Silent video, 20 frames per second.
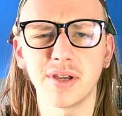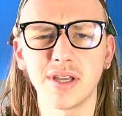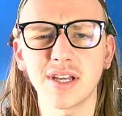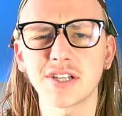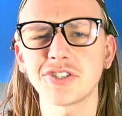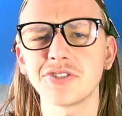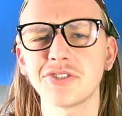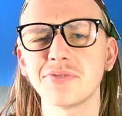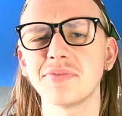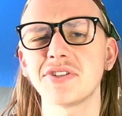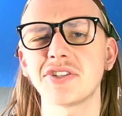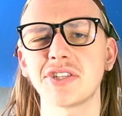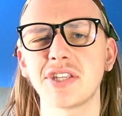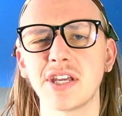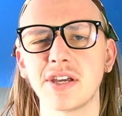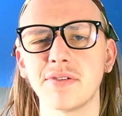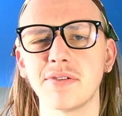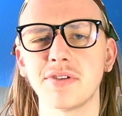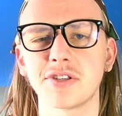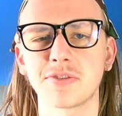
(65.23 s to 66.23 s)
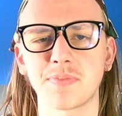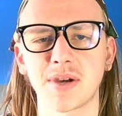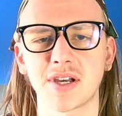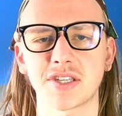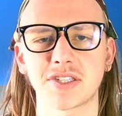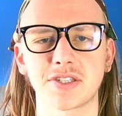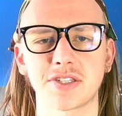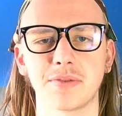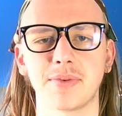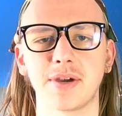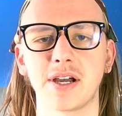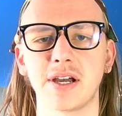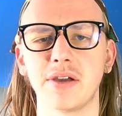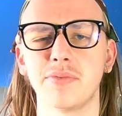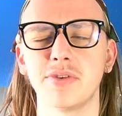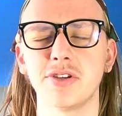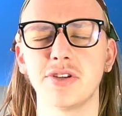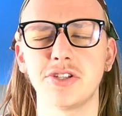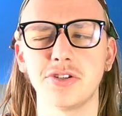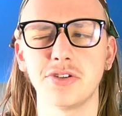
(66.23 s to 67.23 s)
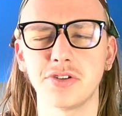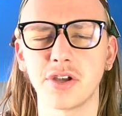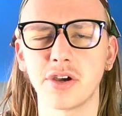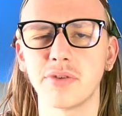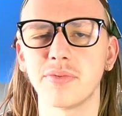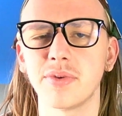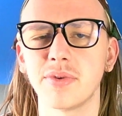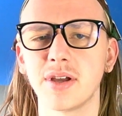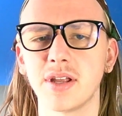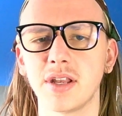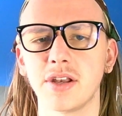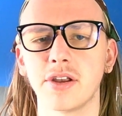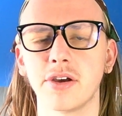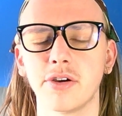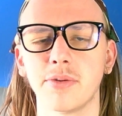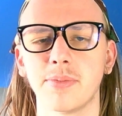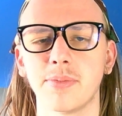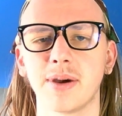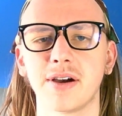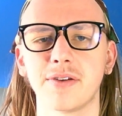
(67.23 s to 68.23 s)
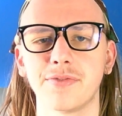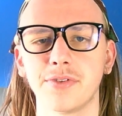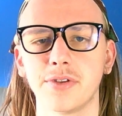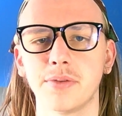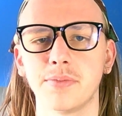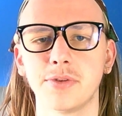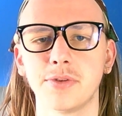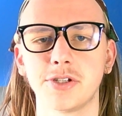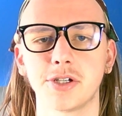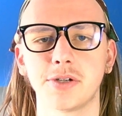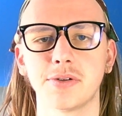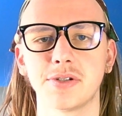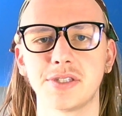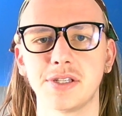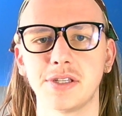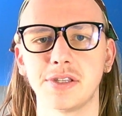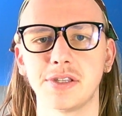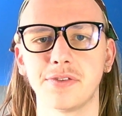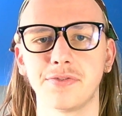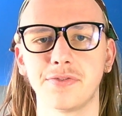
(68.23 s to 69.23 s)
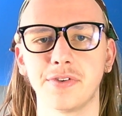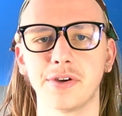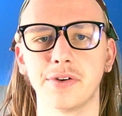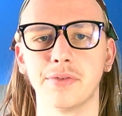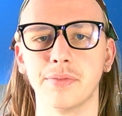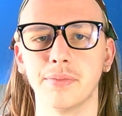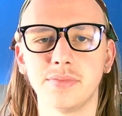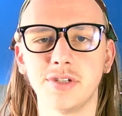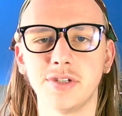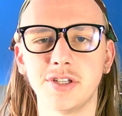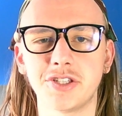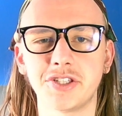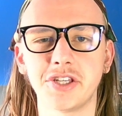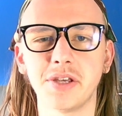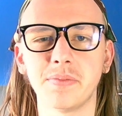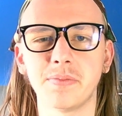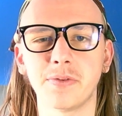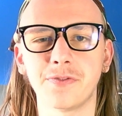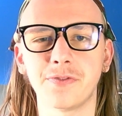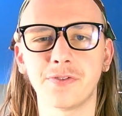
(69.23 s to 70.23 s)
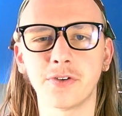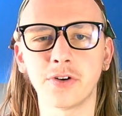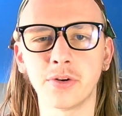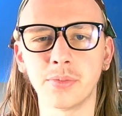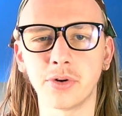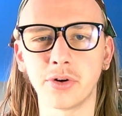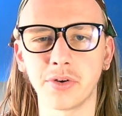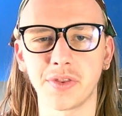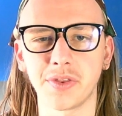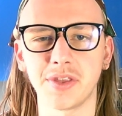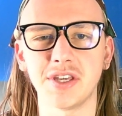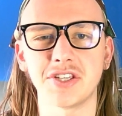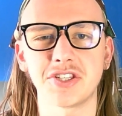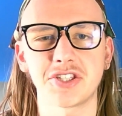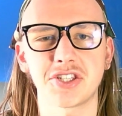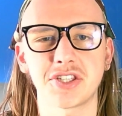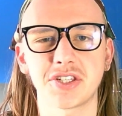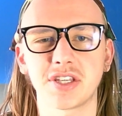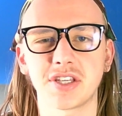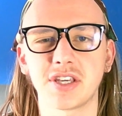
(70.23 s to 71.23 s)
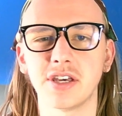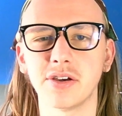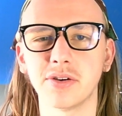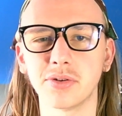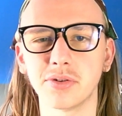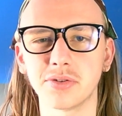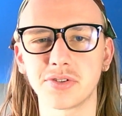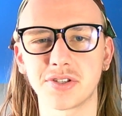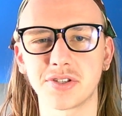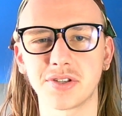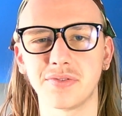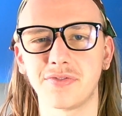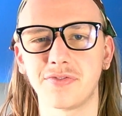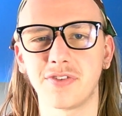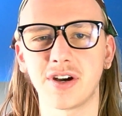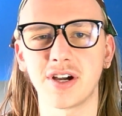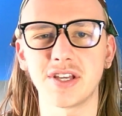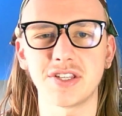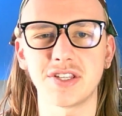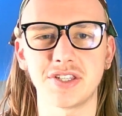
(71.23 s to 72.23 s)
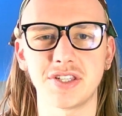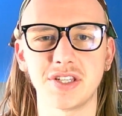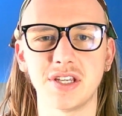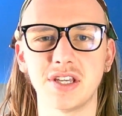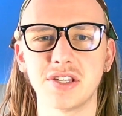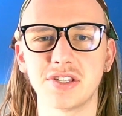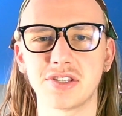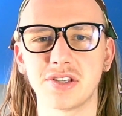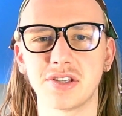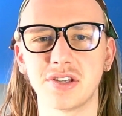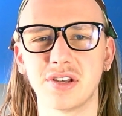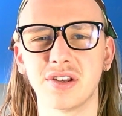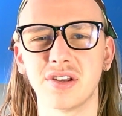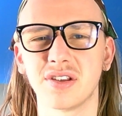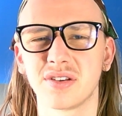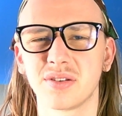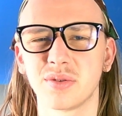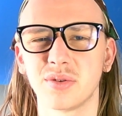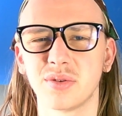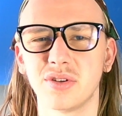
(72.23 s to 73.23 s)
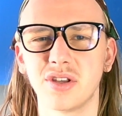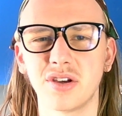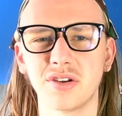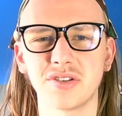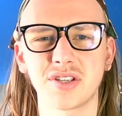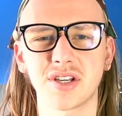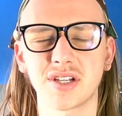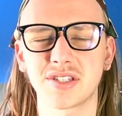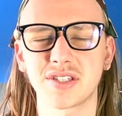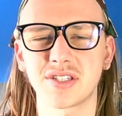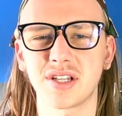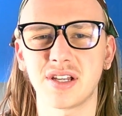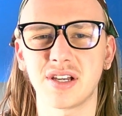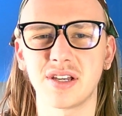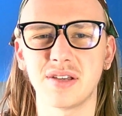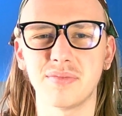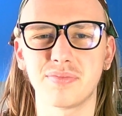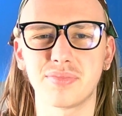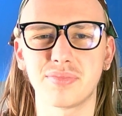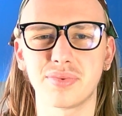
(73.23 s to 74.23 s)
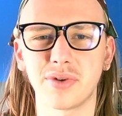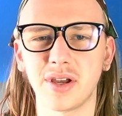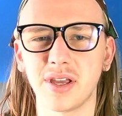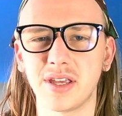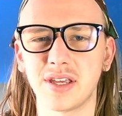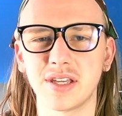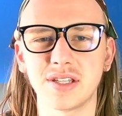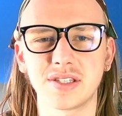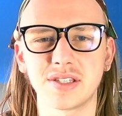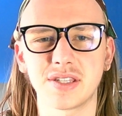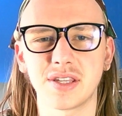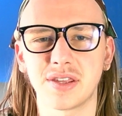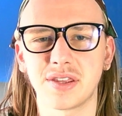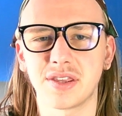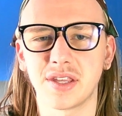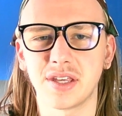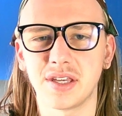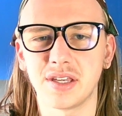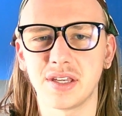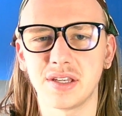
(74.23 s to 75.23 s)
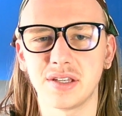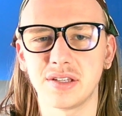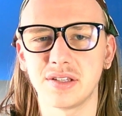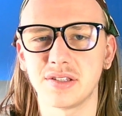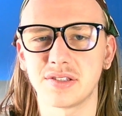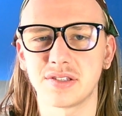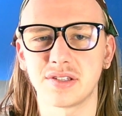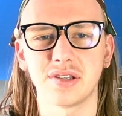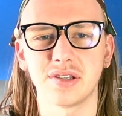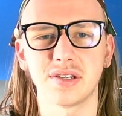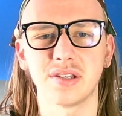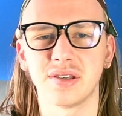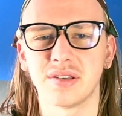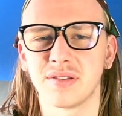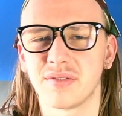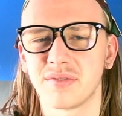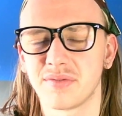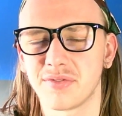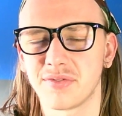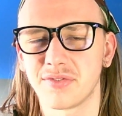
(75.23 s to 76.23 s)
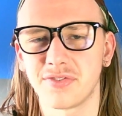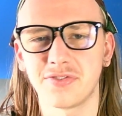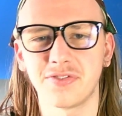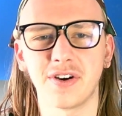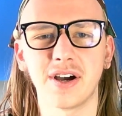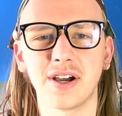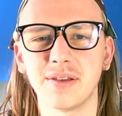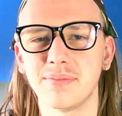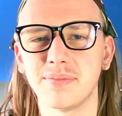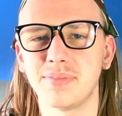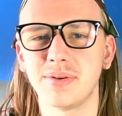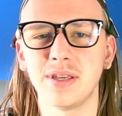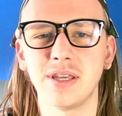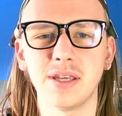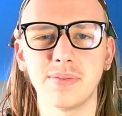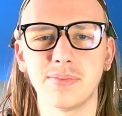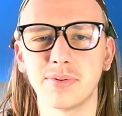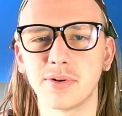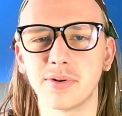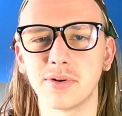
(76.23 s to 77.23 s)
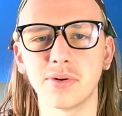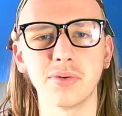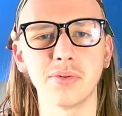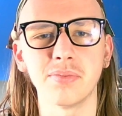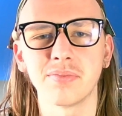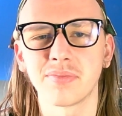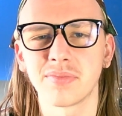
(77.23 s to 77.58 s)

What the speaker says: has a mysterious past about him which you don't really know about for the majority of the film. You see him perform all these skills and fight scenes and knows how to break into things and find people.